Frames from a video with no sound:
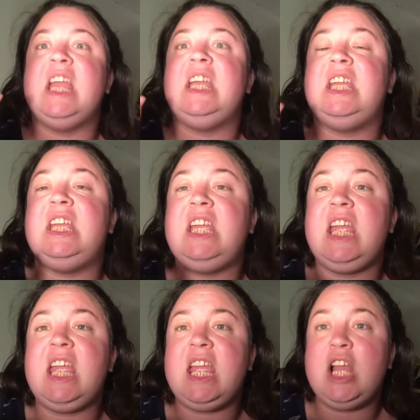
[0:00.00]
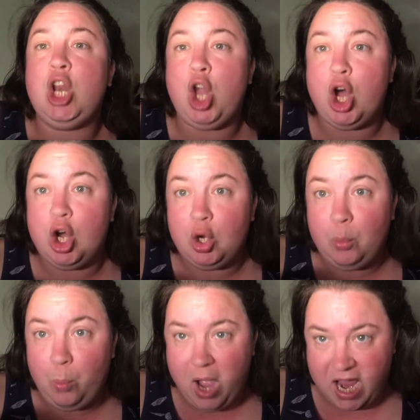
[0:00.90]

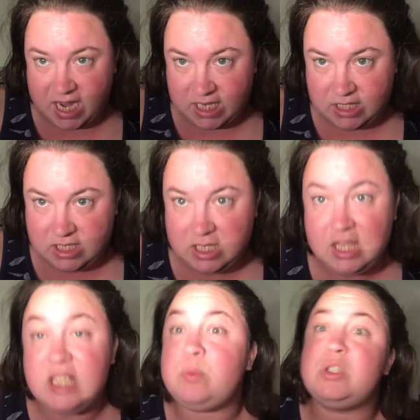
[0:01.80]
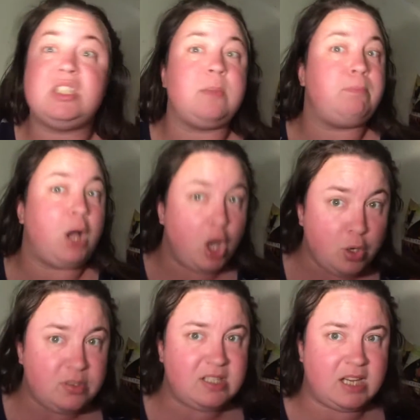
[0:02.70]
year-long wait. This was
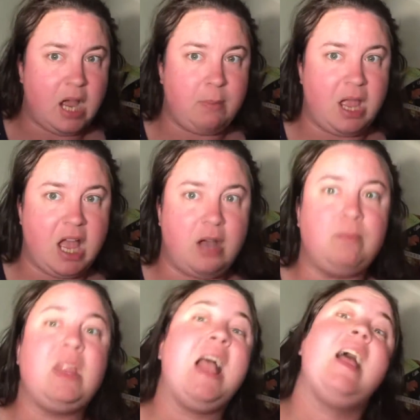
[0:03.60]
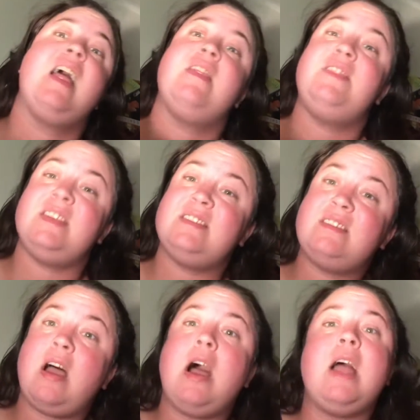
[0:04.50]
supposed to come out this
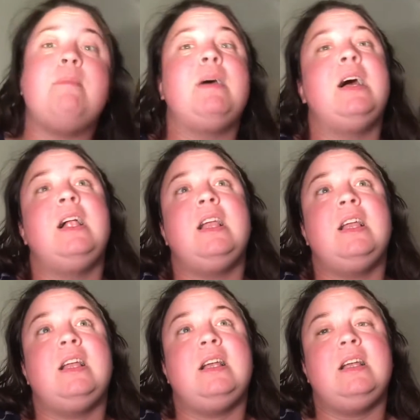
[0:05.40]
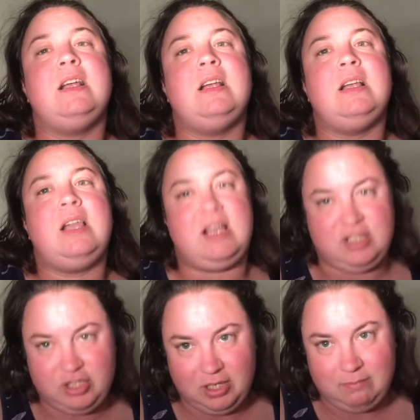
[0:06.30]
time
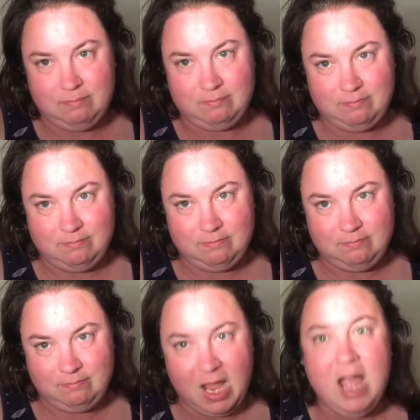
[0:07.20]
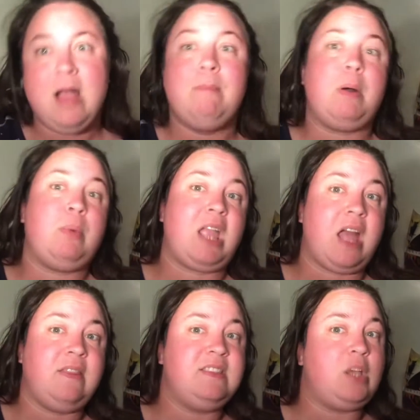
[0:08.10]
last year, but we
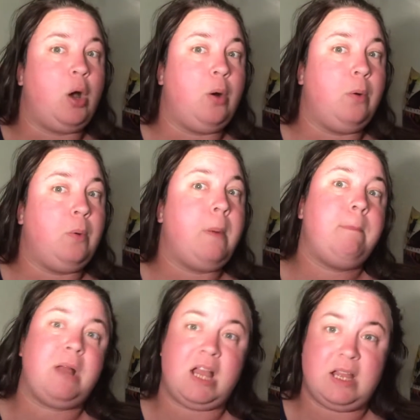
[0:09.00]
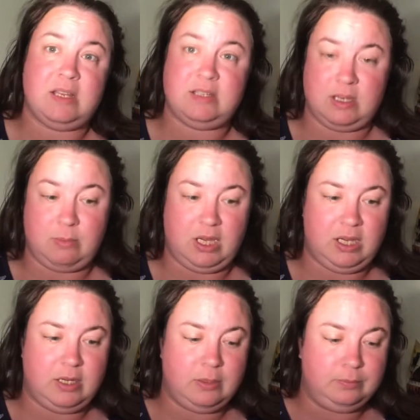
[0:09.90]
had this whole
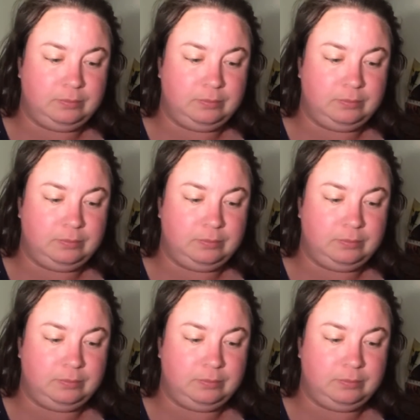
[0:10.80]
pandemic.